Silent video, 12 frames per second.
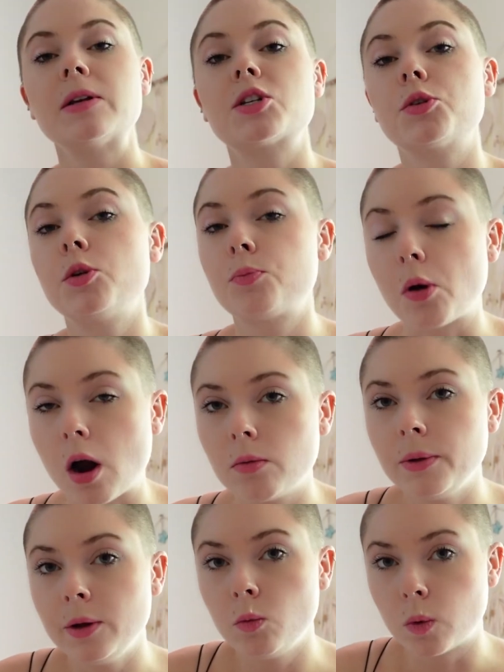So you're
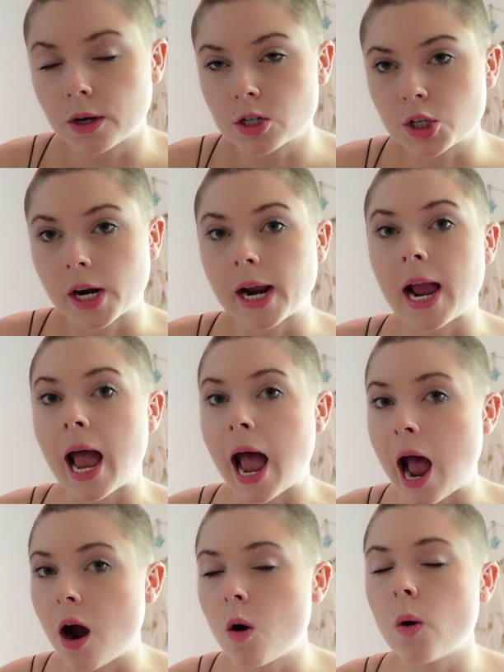probably wondering,
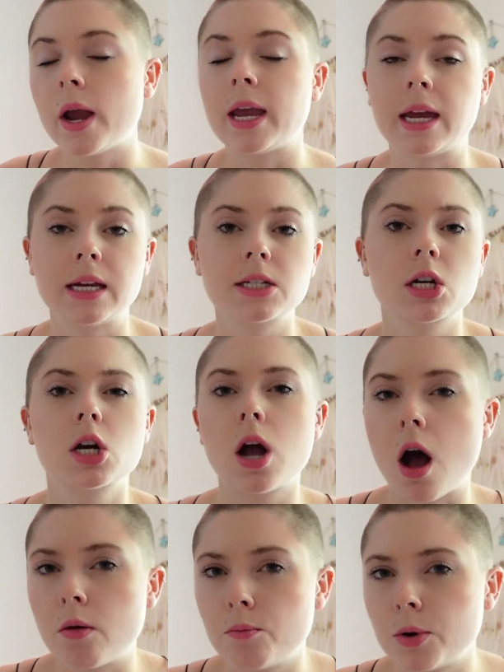how is
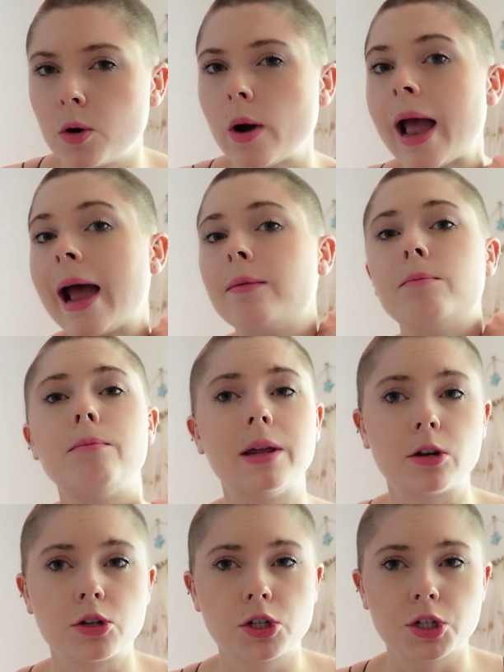Kambo
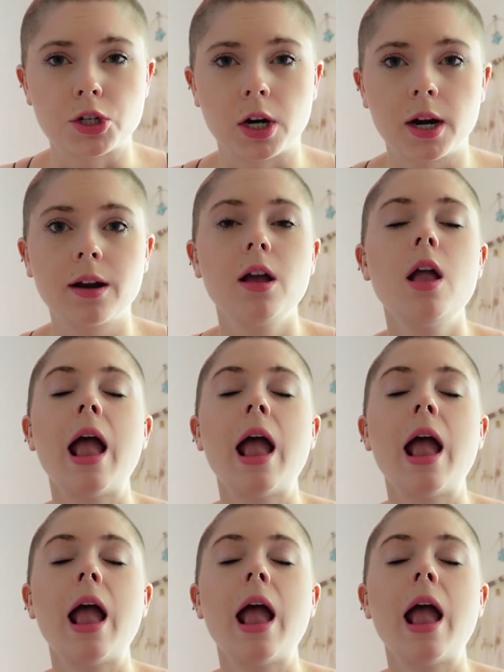administered?